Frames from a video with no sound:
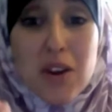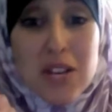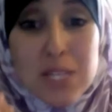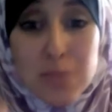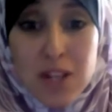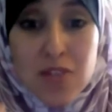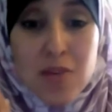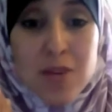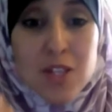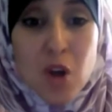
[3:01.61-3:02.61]
expelled from
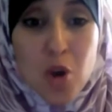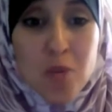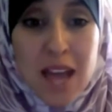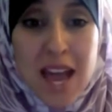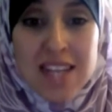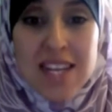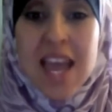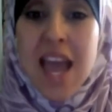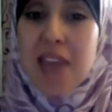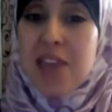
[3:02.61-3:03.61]
his homeland,
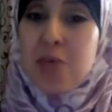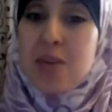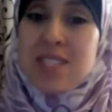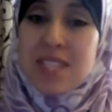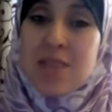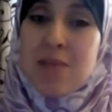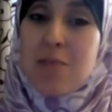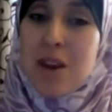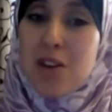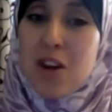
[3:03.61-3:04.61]
and then we see him in
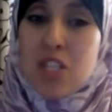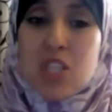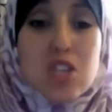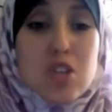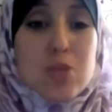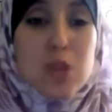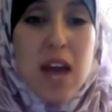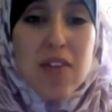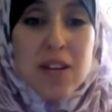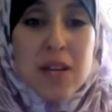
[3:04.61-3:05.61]
Mi'raj, the trip to
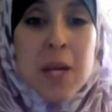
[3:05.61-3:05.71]
heaven,